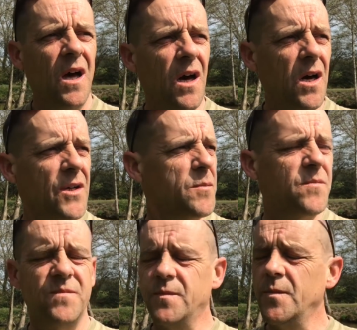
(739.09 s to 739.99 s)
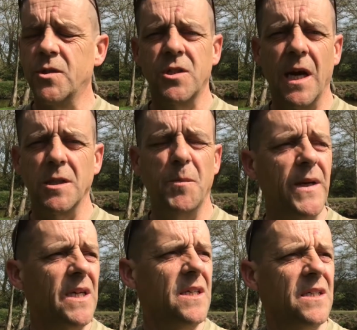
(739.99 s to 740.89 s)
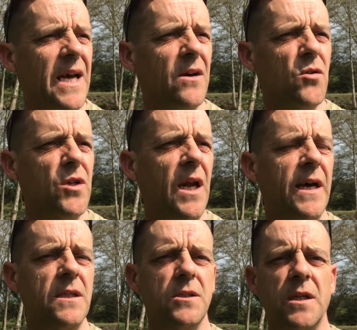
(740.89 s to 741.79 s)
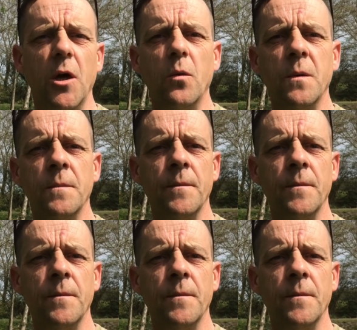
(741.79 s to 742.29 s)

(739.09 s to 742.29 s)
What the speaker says: The sun's beating down on the lake still.